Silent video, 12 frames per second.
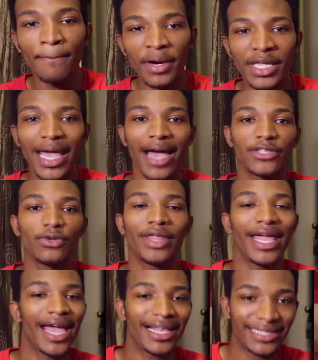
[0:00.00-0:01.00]
But yeah, so
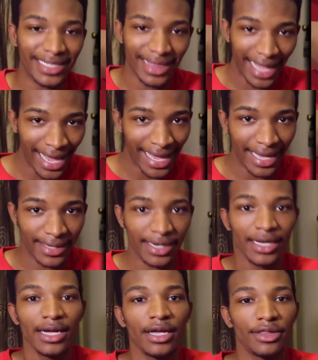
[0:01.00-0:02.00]
they had delayed
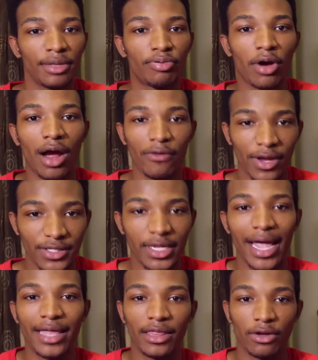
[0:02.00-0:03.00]
the
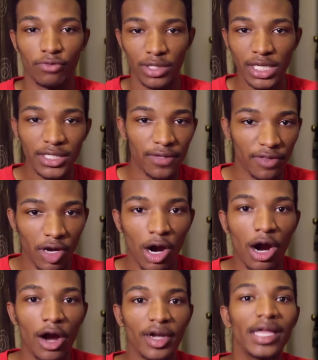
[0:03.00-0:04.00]
progress and the release of the
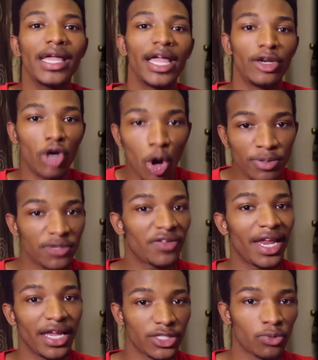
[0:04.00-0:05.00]
card in hopes
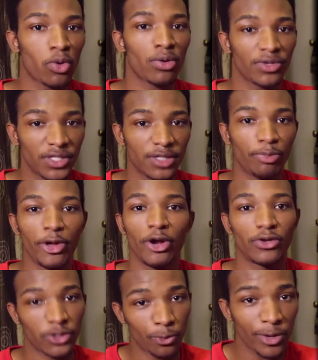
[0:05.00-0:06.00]
of getting it to work with
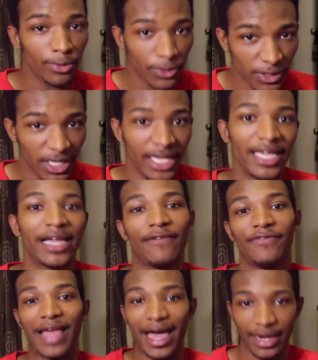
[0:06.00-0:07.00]
6.0. So we will see
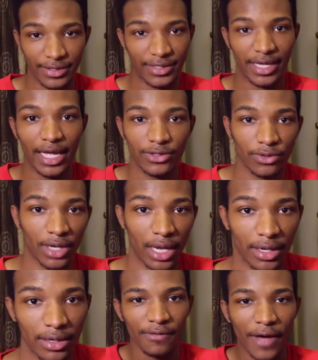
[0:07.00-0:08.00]
if that is the case or
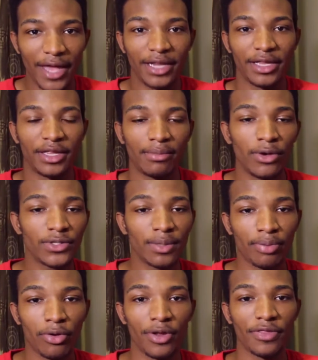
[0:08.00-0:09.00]
not. Finally, the most
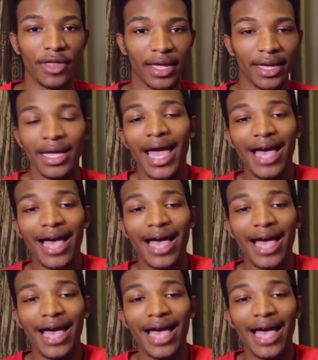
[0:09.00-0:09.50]
important thing.